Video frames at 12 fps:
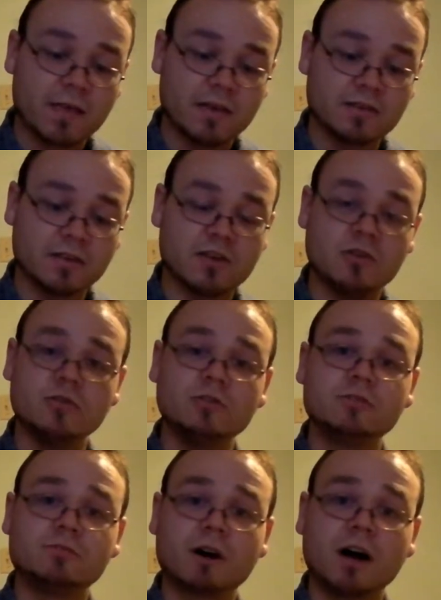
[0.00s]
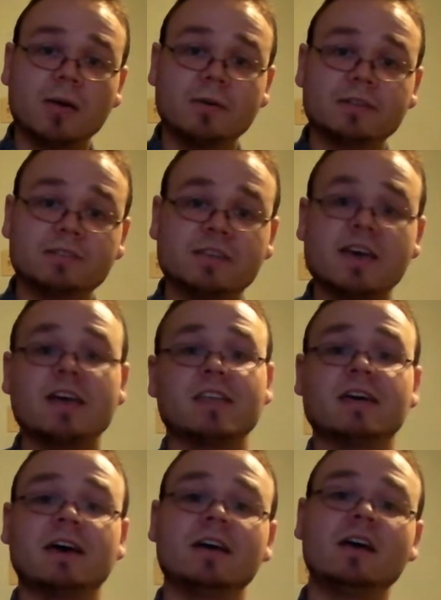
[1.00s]
is a huge promise
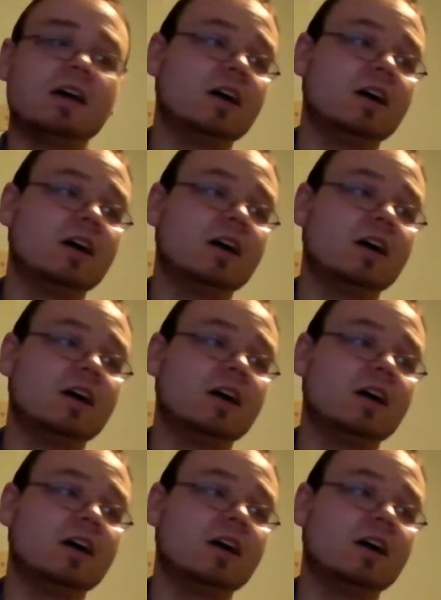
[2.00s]
saying that